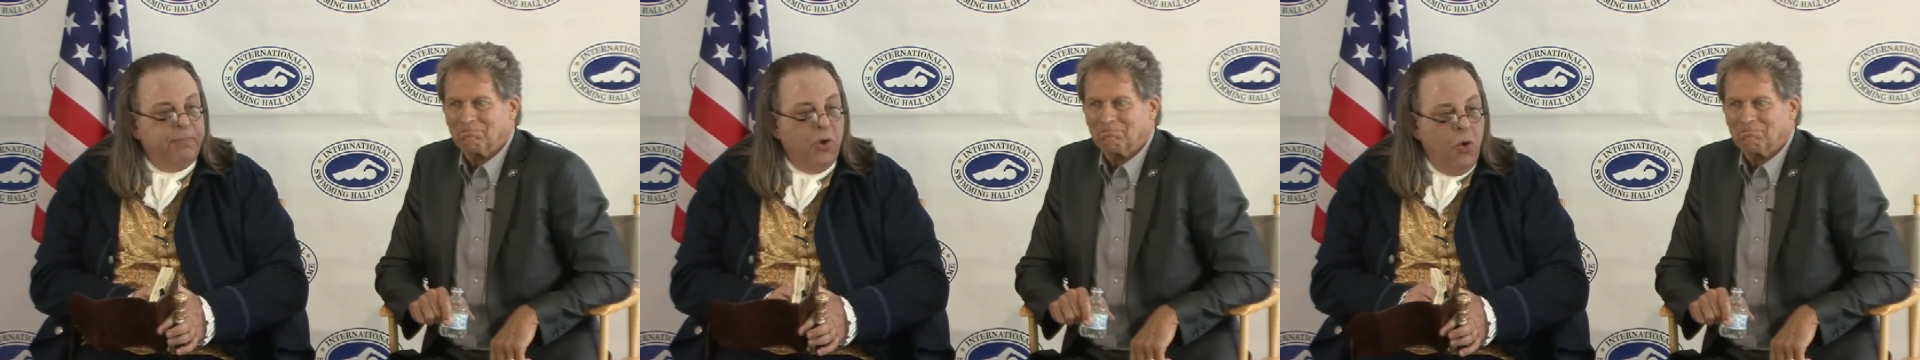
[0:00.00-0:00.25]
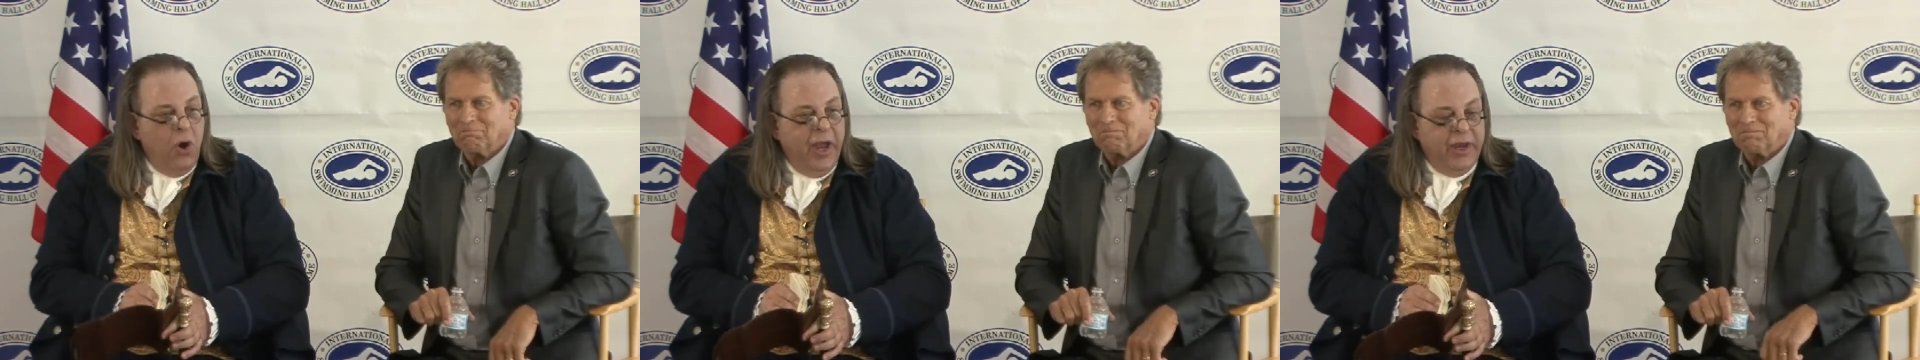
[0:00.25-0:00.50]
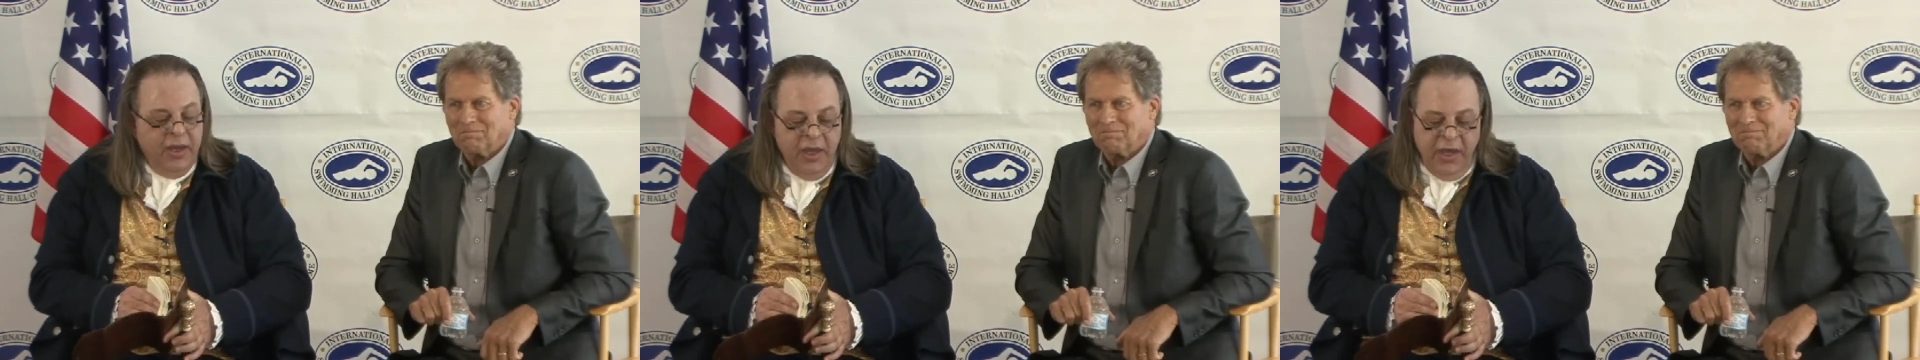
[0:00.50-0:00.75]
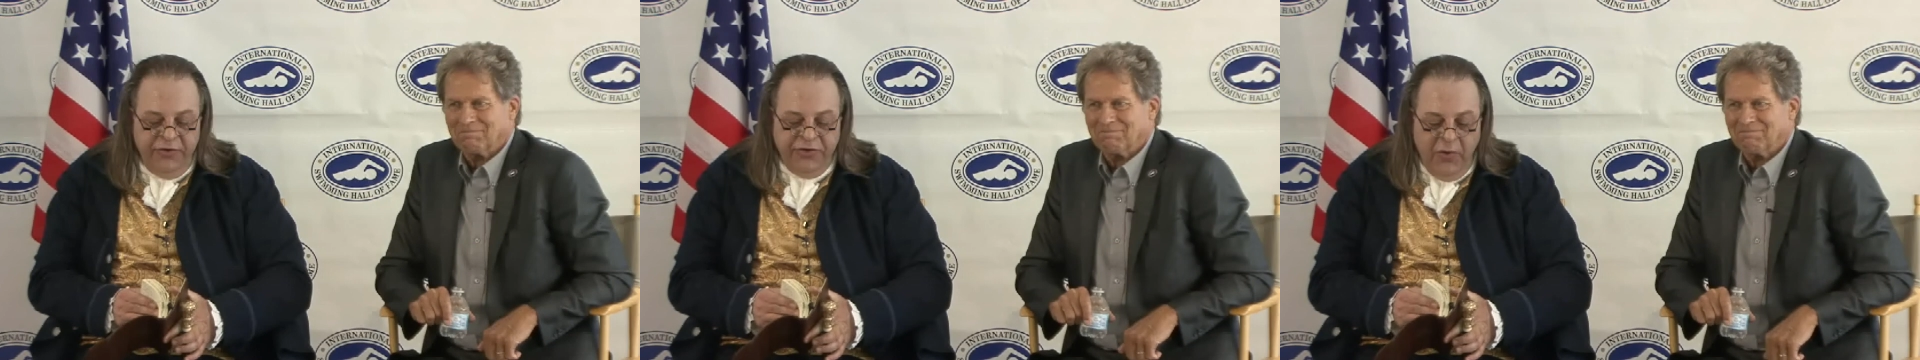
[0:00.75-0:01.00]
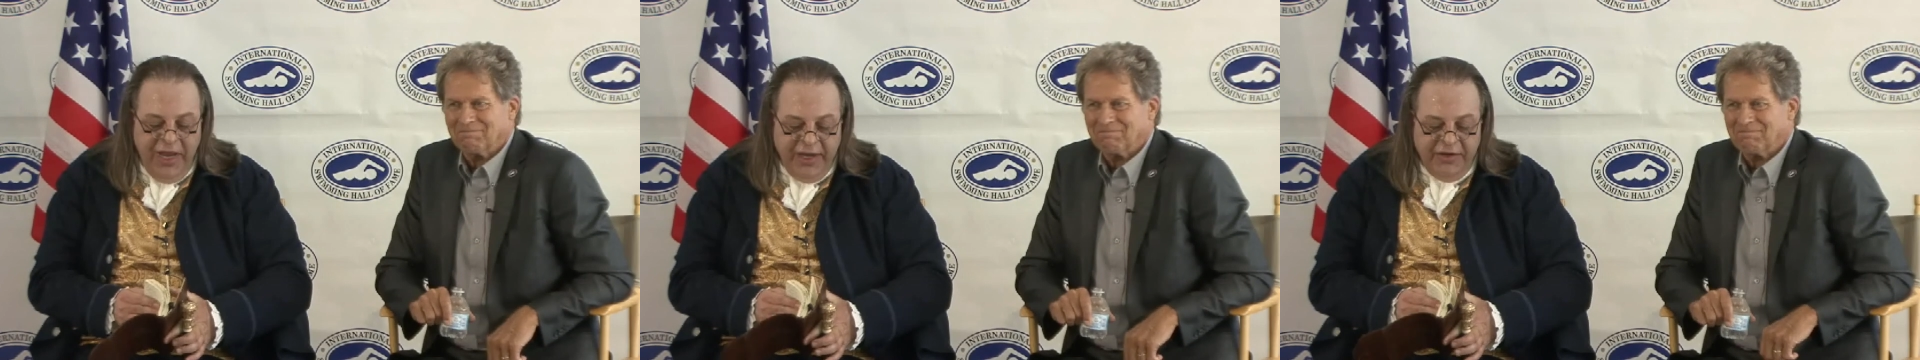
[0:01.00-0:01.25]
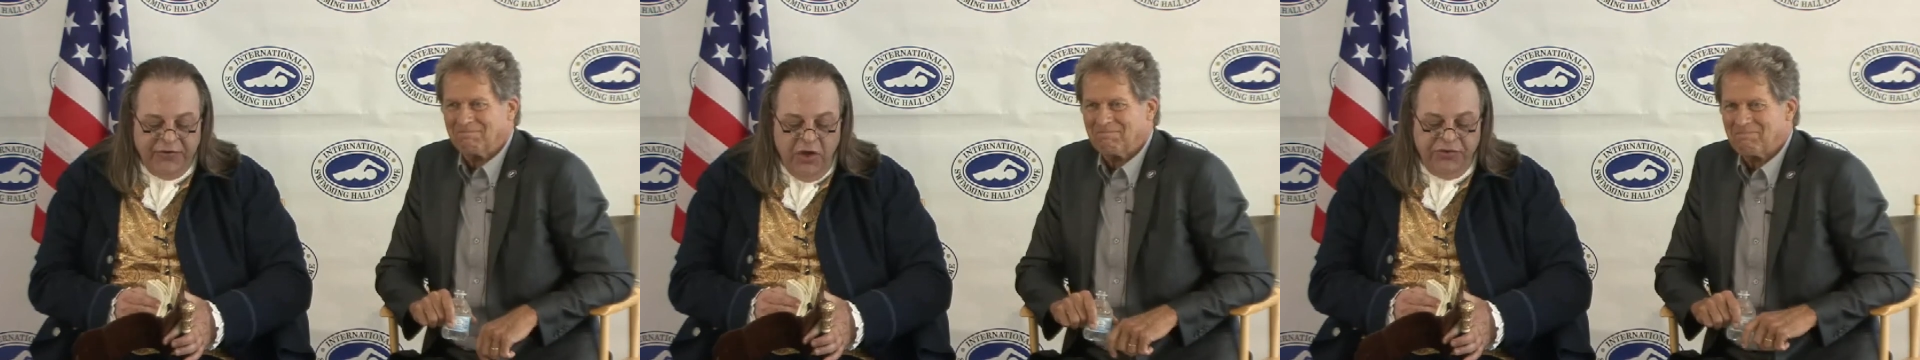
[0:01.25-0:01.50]
Speaker 1: a boy, so I guess
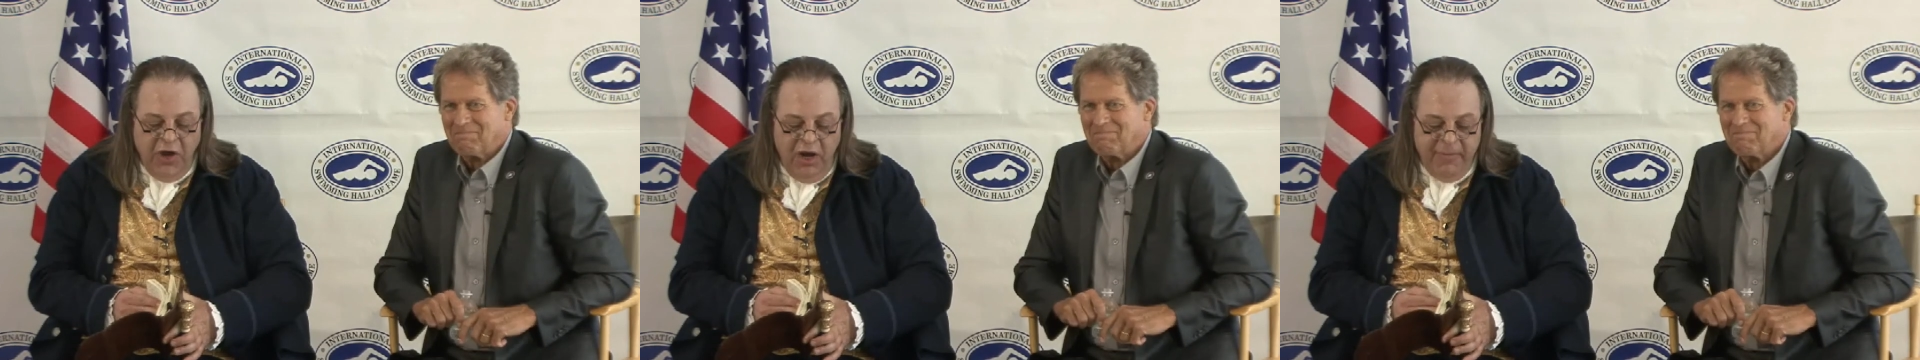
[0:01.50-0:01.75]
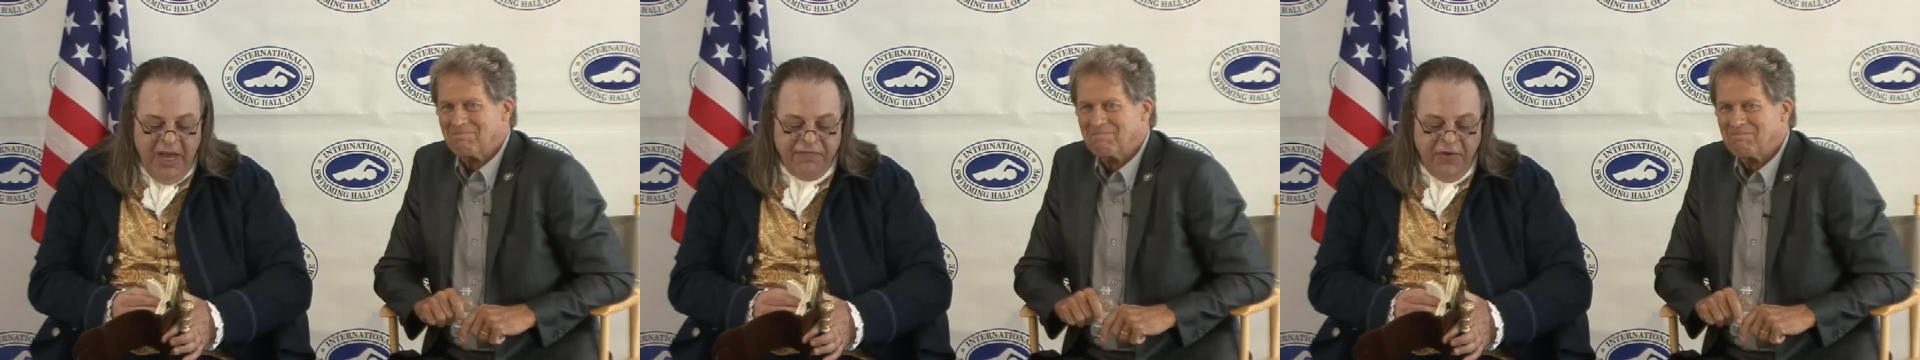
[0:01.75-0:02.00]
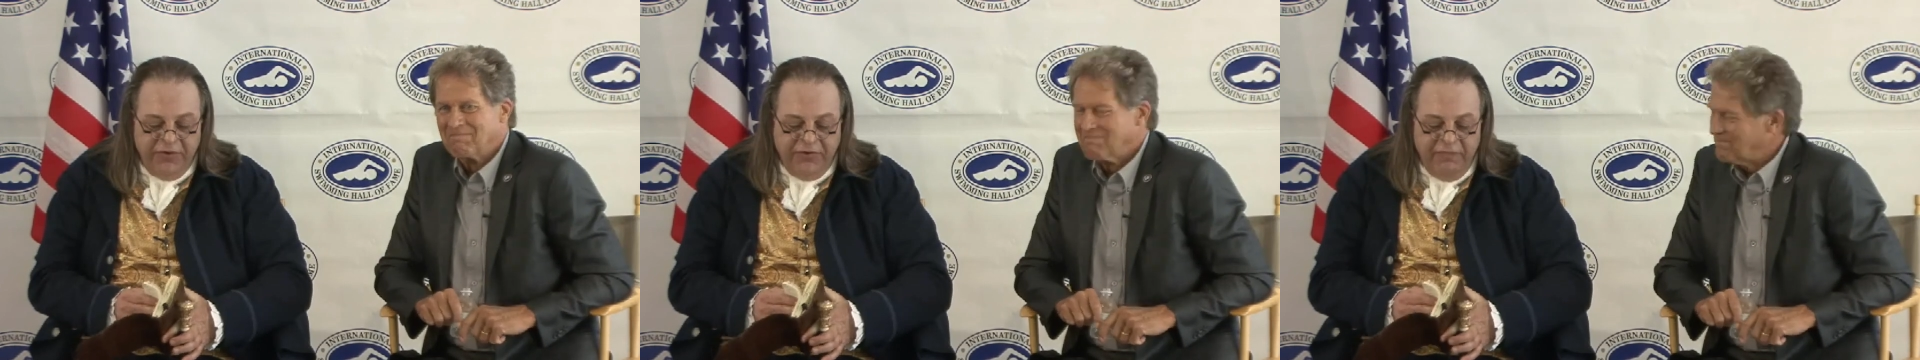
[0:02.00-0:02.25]
those are my first